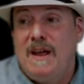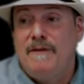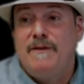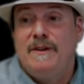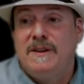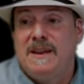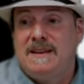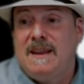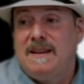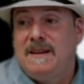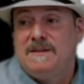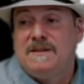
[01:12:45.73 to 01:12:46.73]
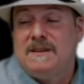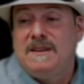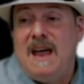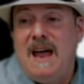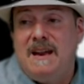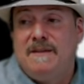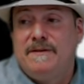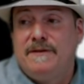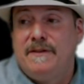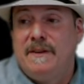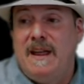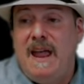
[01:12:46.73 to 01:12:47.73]
I feel that, that there's a lot of
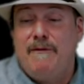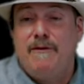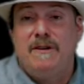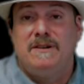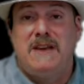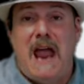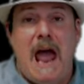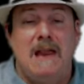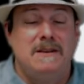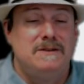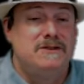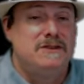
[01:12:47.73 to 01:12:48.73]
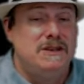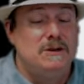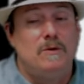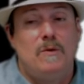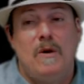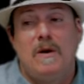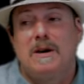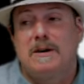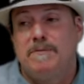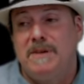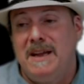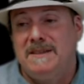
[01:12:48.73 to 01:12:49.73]
effort and talent, steel
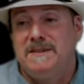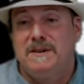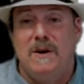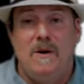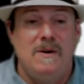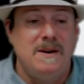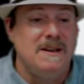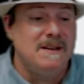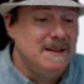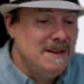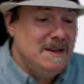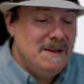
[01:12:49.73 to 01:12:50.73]
work, plastic coating,